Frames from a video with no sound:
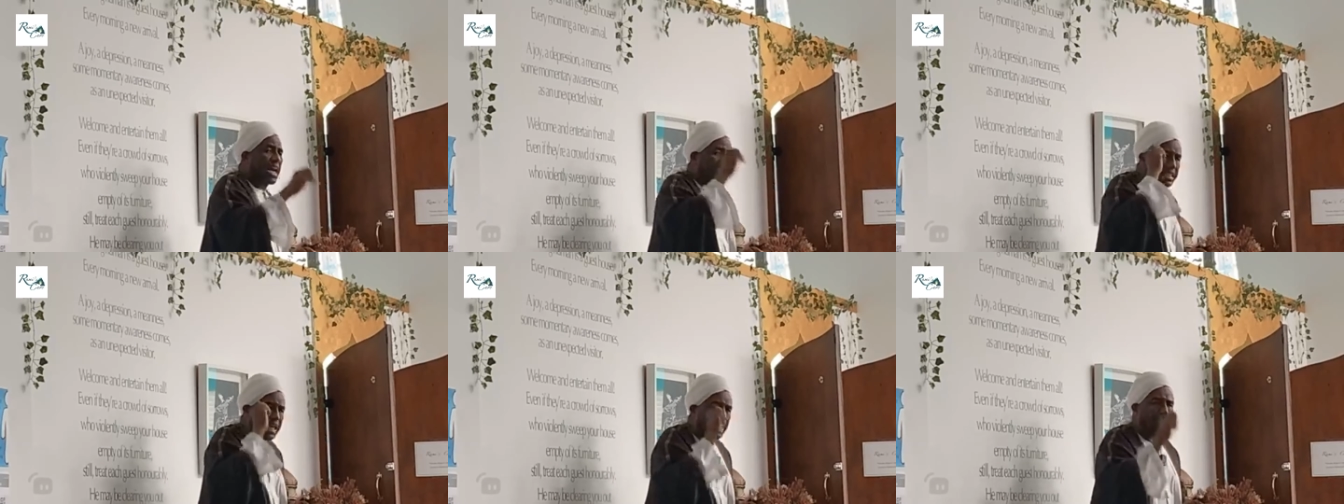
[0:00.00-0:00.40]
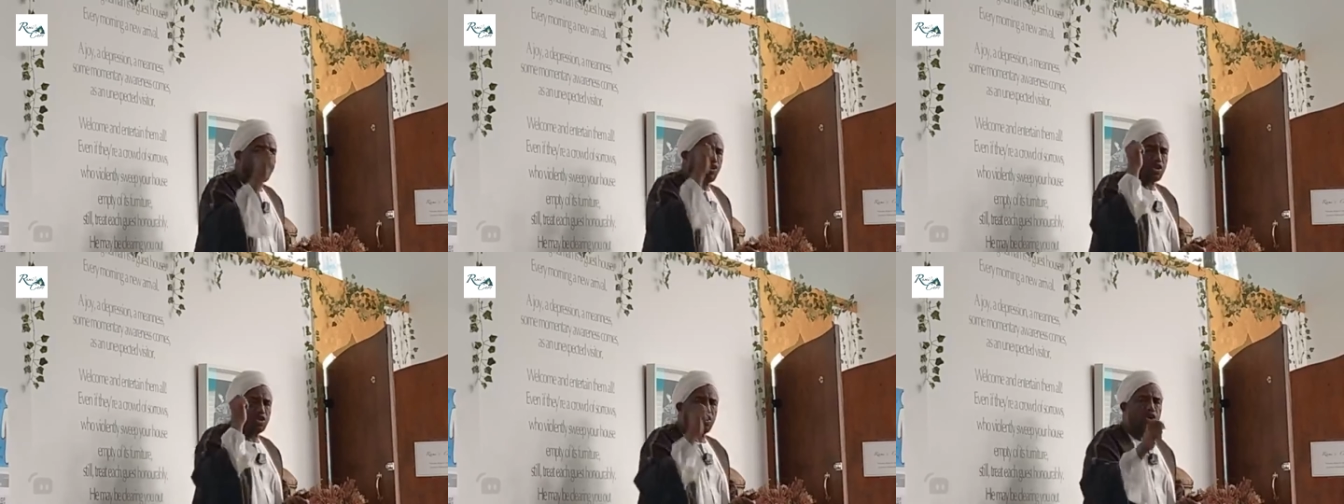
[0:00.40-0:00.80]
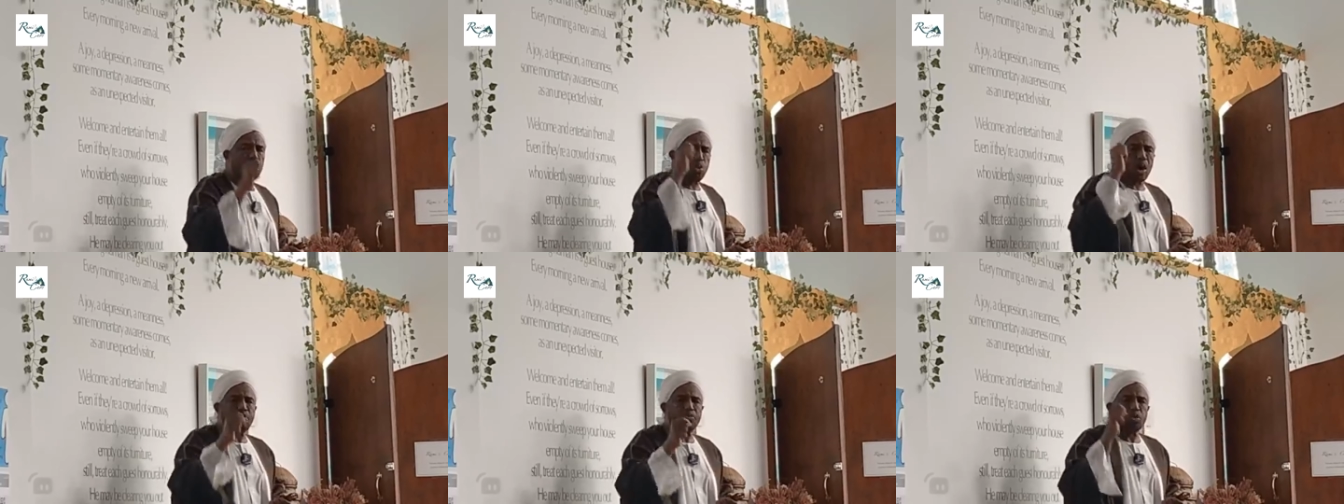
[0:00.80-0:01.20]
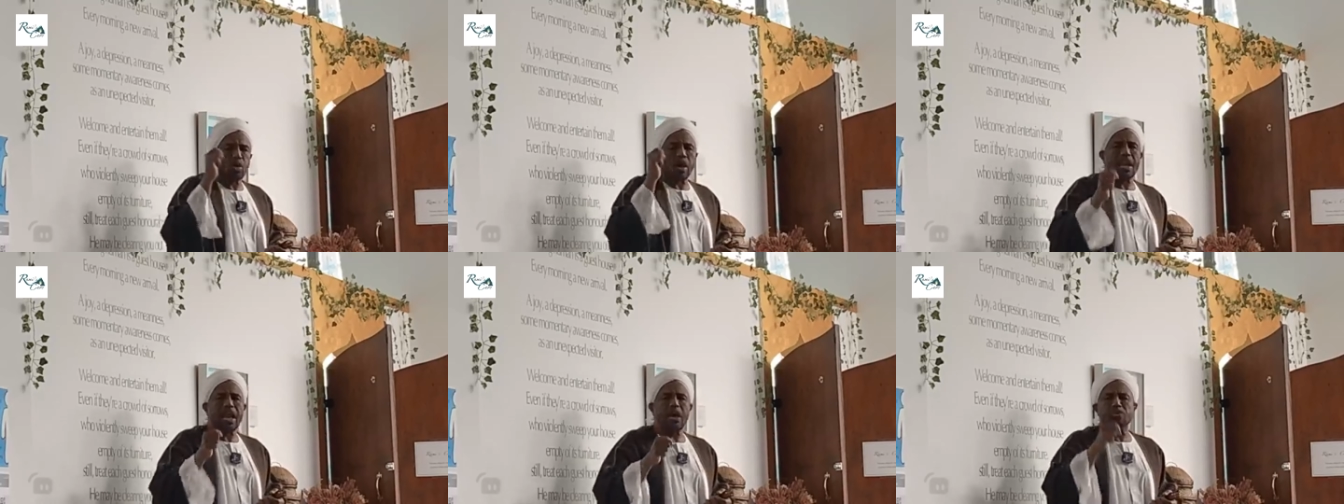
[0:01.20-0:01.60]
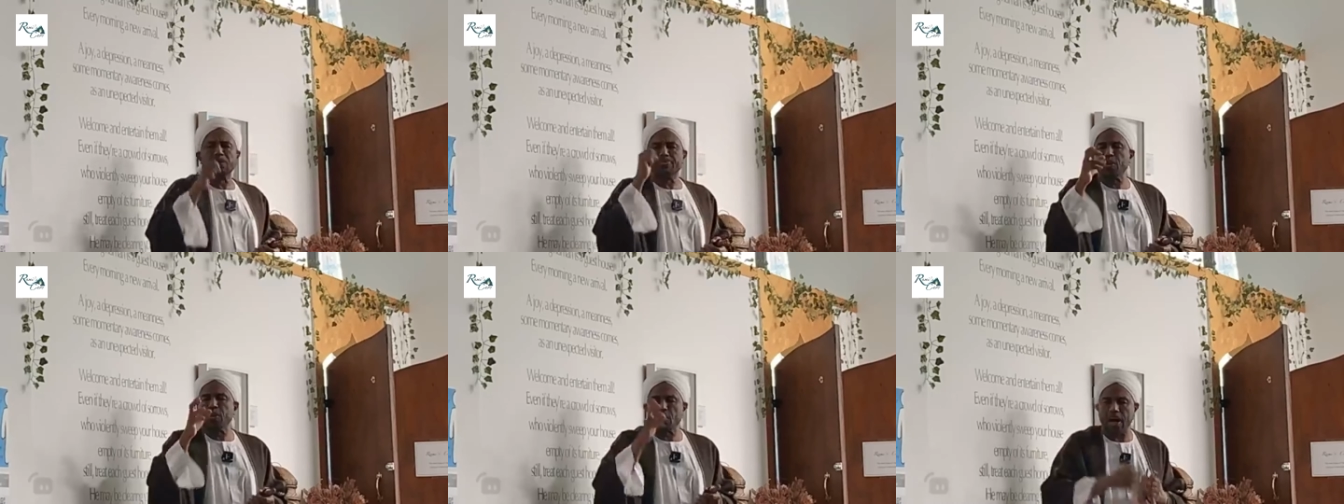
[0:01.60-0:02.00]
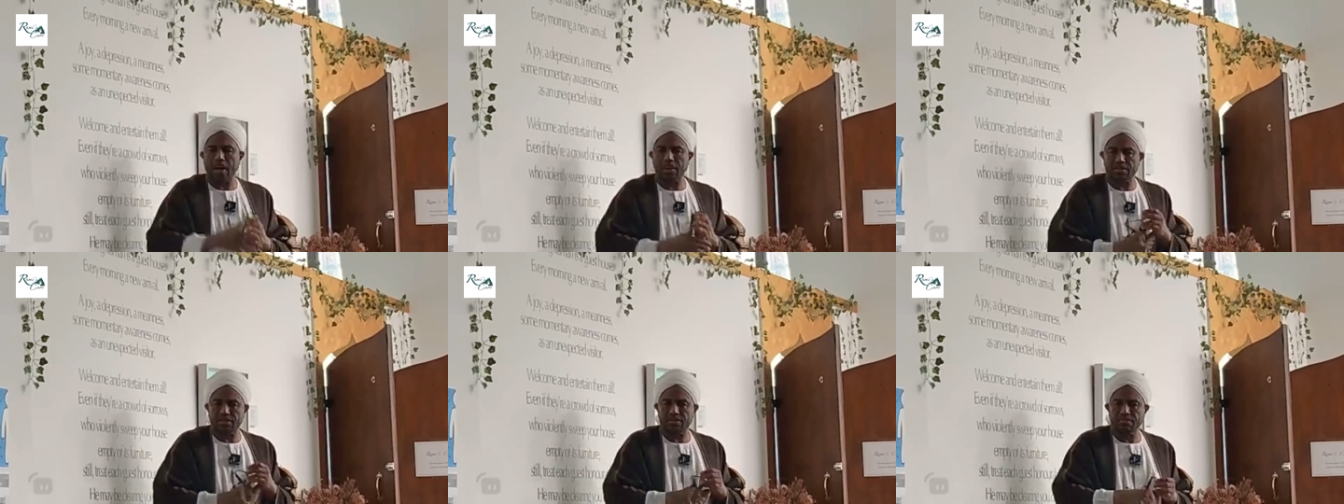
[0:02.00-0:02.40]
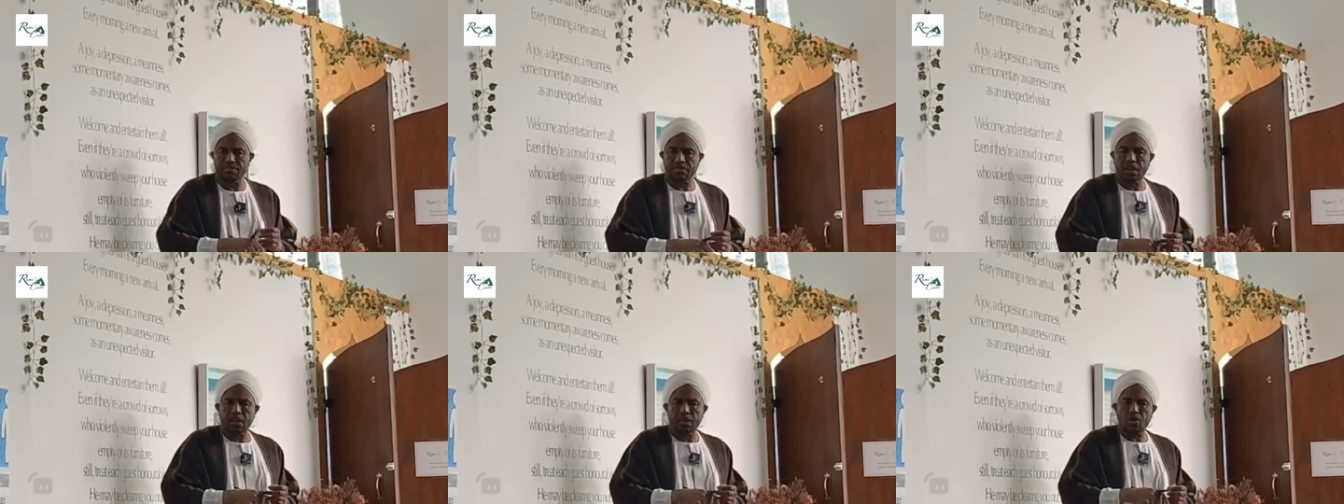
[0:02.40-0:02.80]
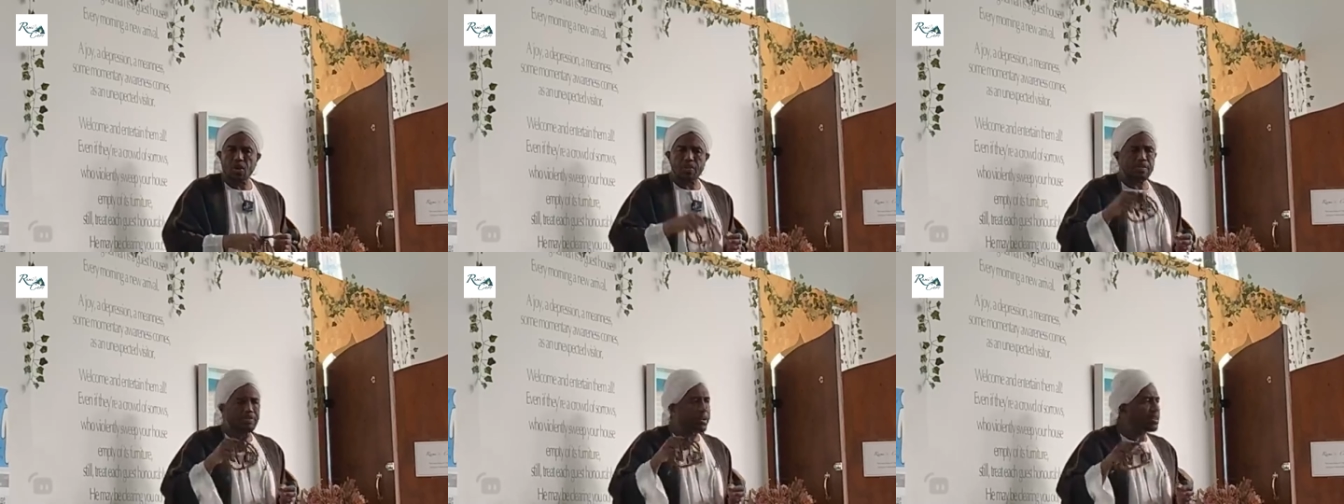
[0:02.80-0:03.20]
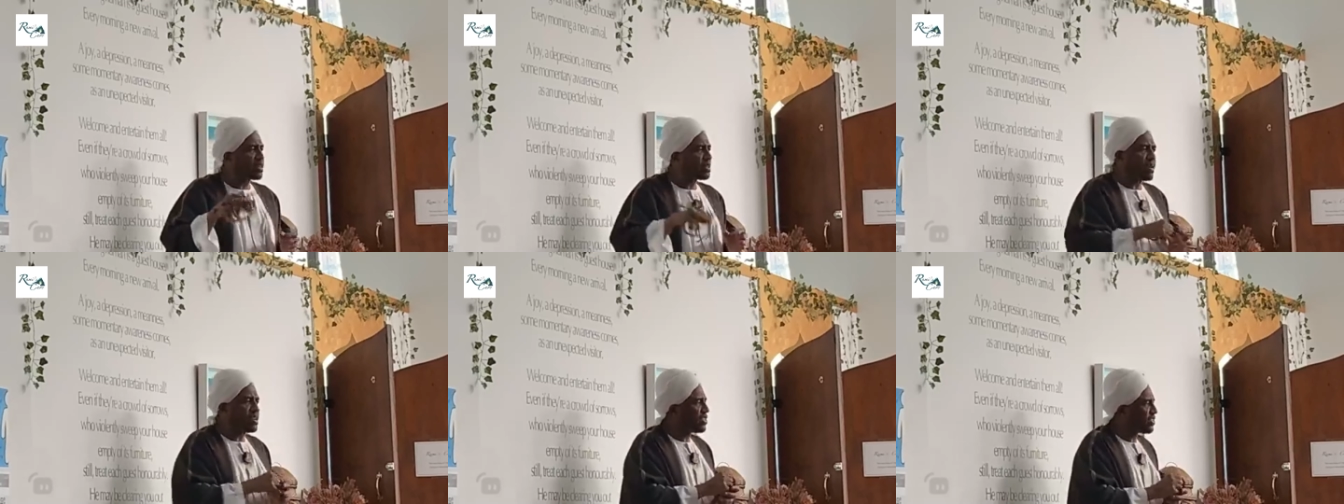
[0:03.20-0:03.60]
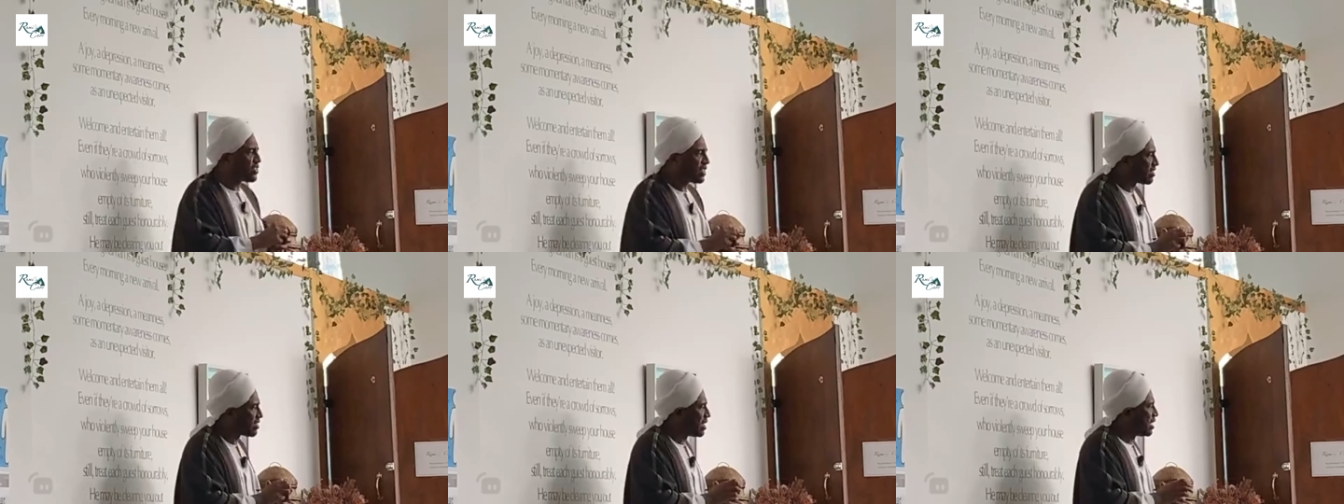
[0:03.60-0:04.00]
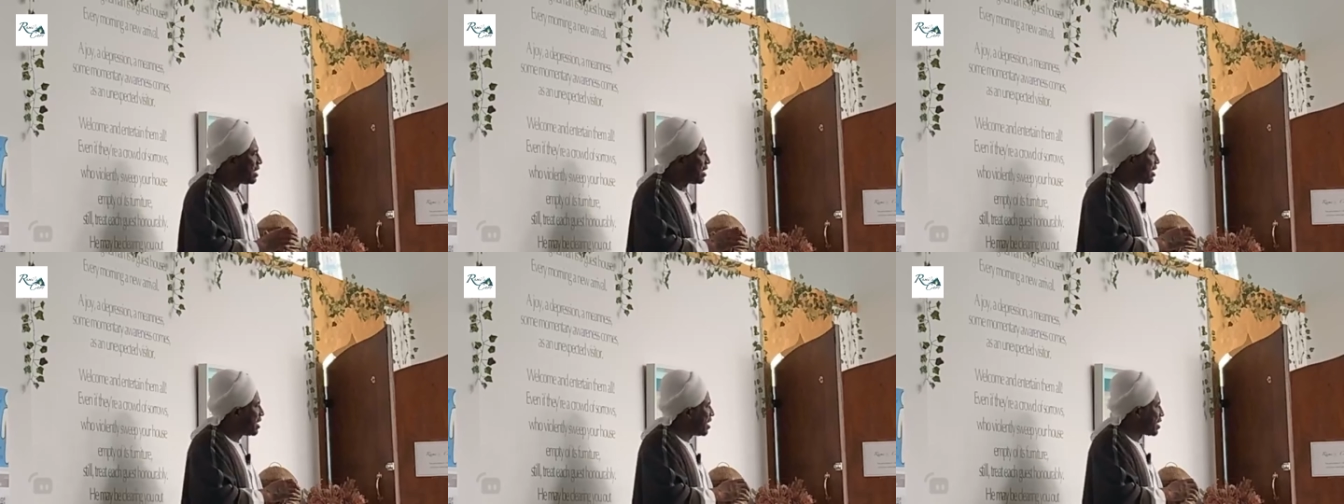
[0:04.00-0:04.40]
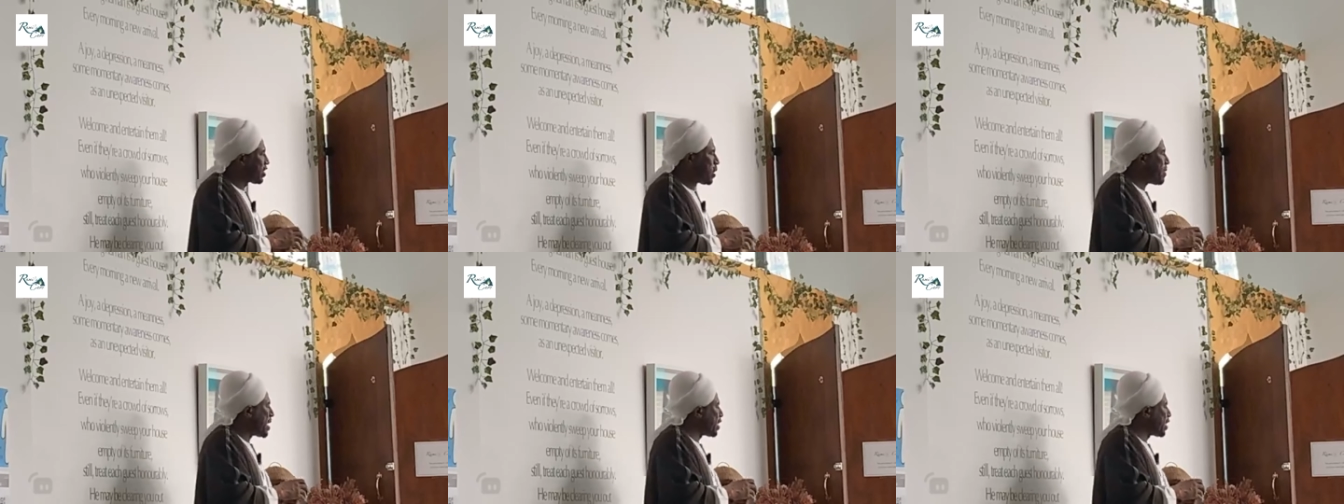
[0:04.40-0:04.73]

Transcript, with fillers: except for those who come to Allah with pure hearts. So my brothers, my sisters, don't